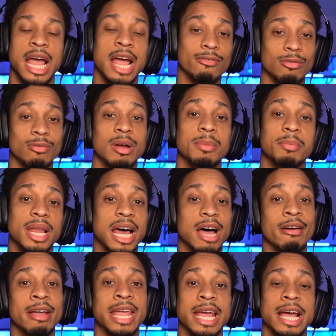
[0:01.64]
everyone, Bilal
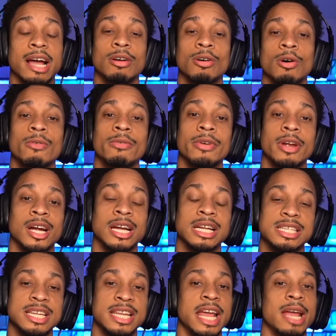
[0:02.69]
aka Cove here, and
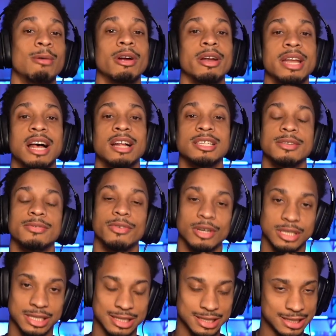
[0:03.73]
today we're announcing
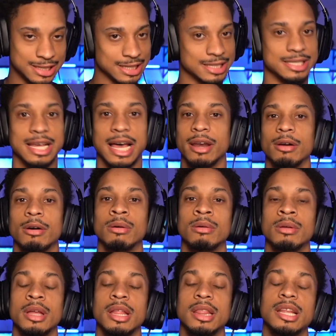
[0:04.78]
version 6.0.
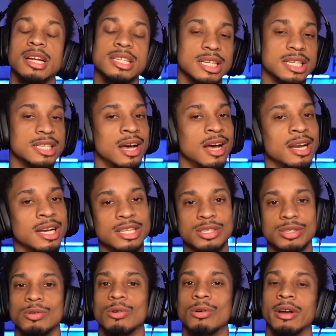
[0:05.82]
There's a ton in
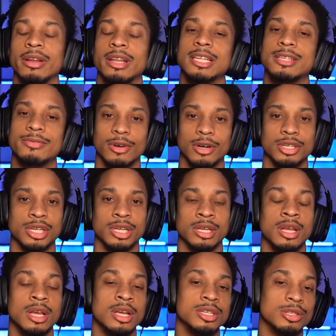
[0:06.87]
store in this version,
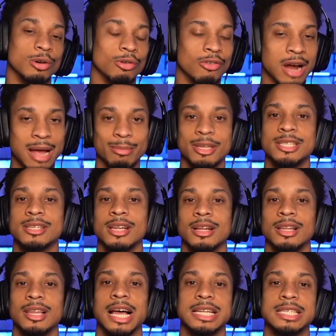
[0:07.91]
so grab your
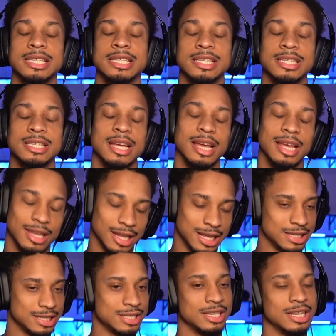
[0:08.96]
sunglasses and
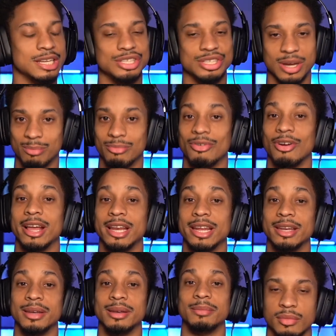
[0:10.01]
let's jump right
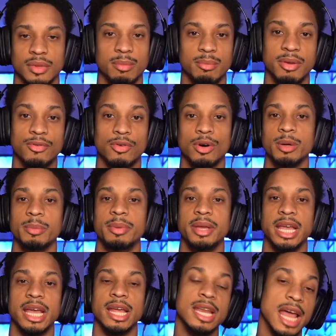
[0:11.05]
in. Before we
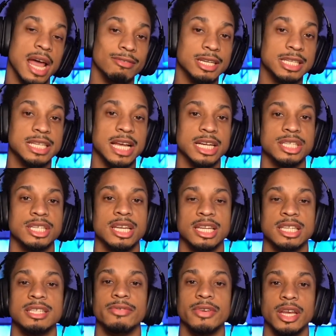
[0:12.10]
begin, every section in
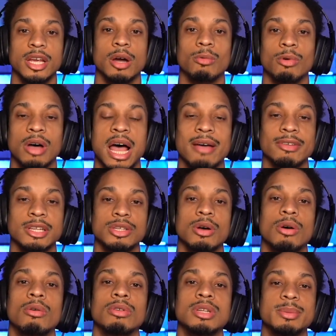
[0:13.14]
this video will have its
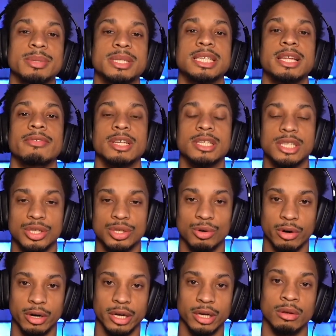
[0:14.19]
own specific
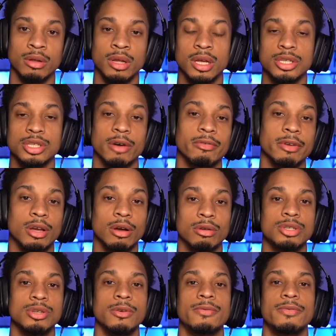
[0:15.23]
tutorial, so if we go
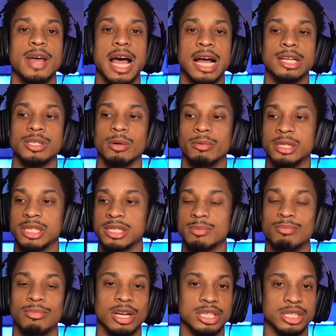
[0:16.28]
too fast or we're just
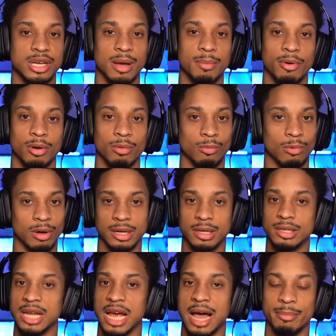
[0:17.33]
brushing up on one
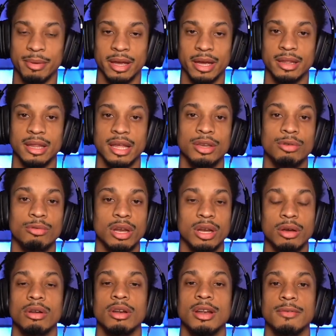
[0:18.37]
topic, then you can
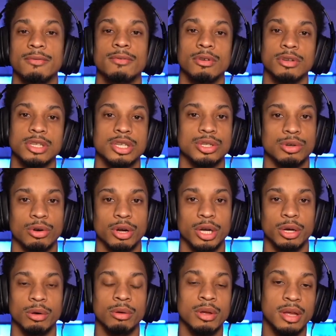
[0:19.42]
go to the full
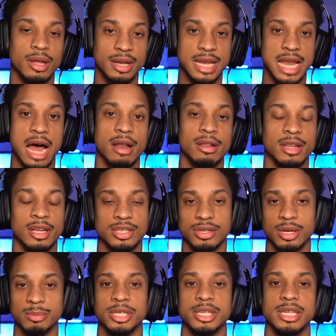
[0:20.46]
tutorial down in the
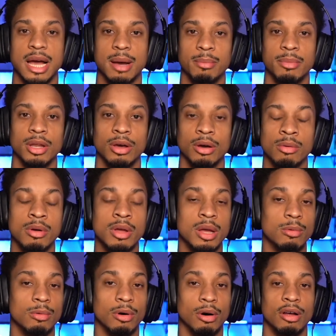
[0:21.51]
description down below.
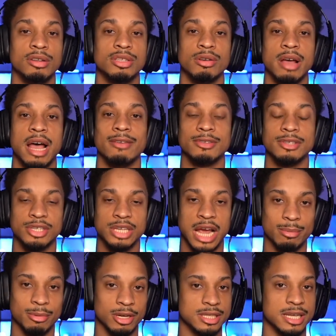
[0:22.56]
We'll also have
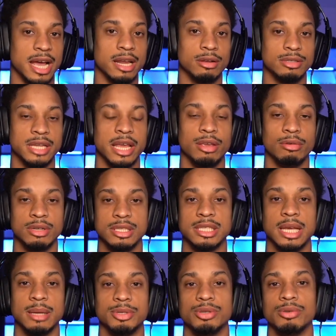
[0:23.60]
chapter titles that you can
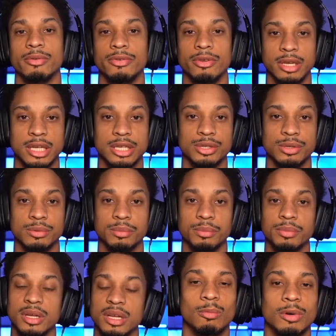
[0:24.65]
skip to if you need to.
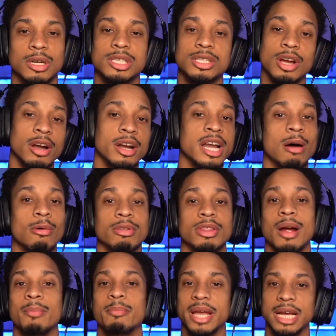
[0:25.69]
We're starting out with
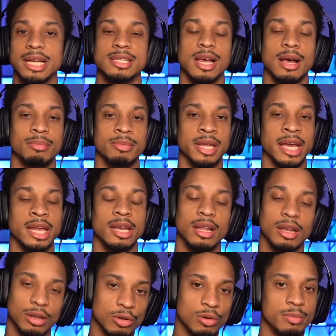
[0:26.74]
our biggest update,
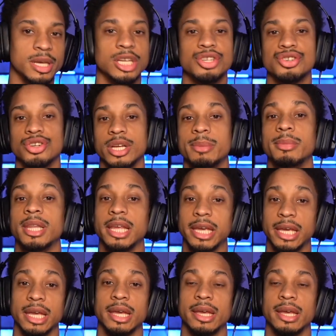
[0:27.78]
Lumia Link.